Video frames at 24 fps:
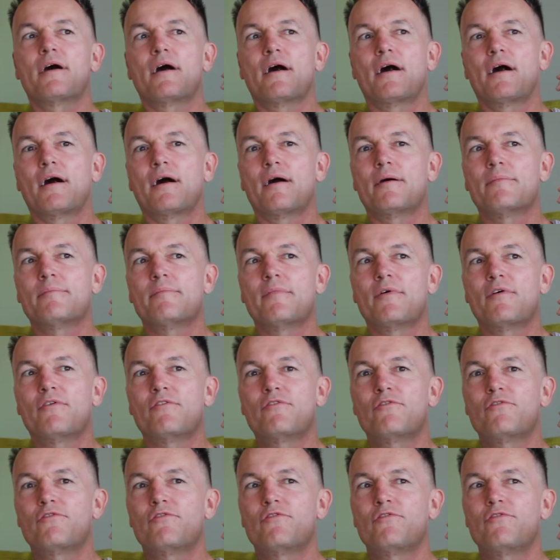um,
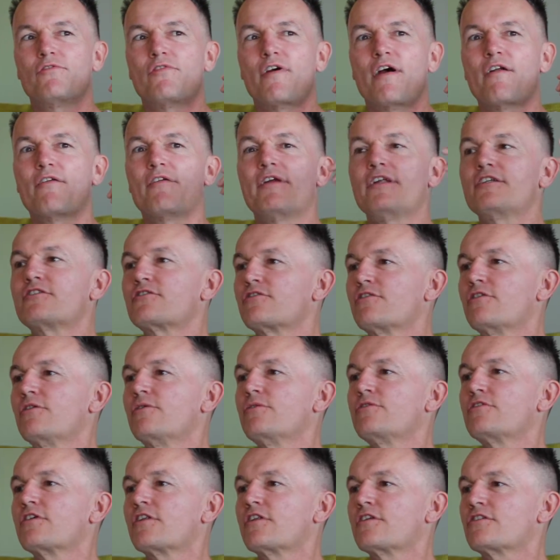very
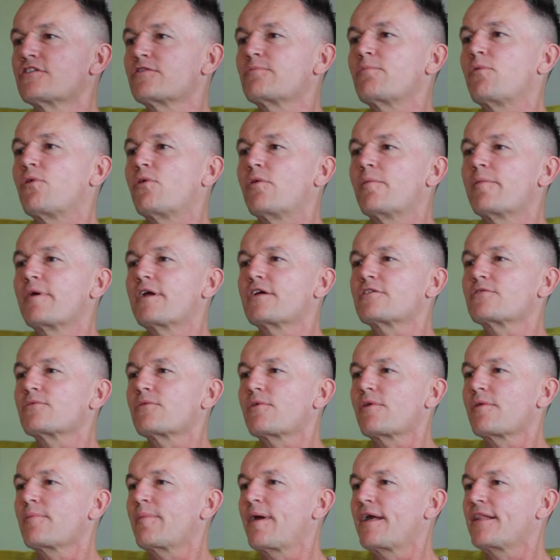true to the sport because we
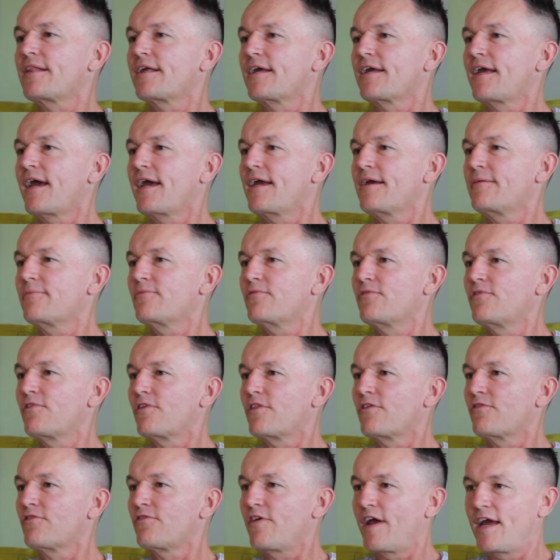want to make the game for
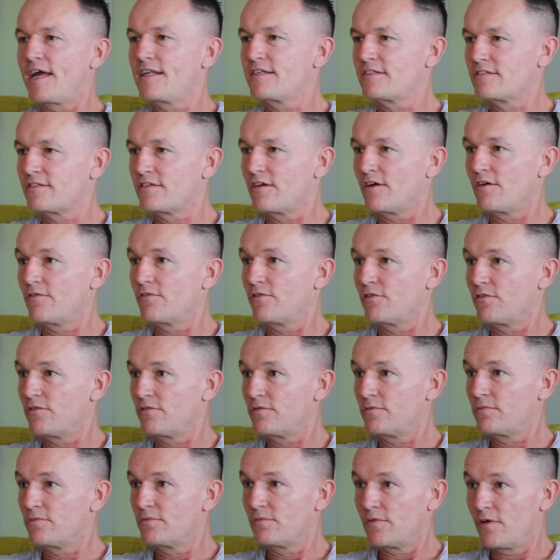the fans of the
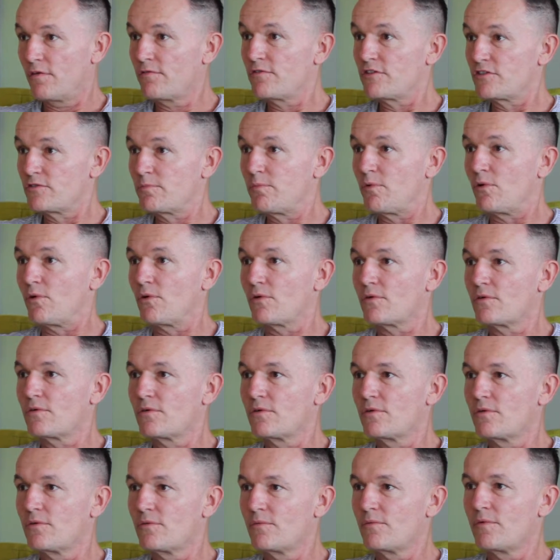of the sport.
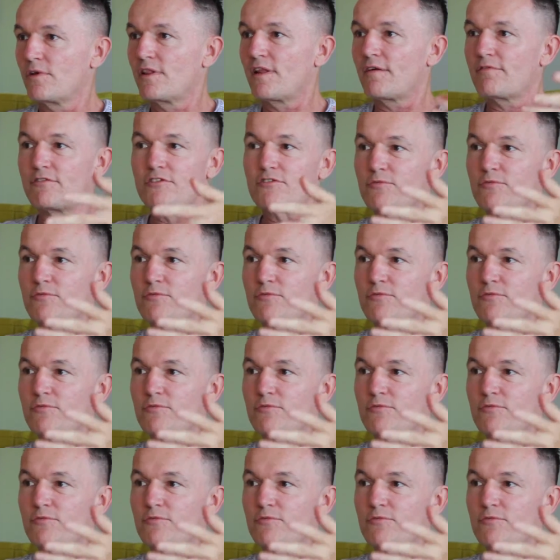We love the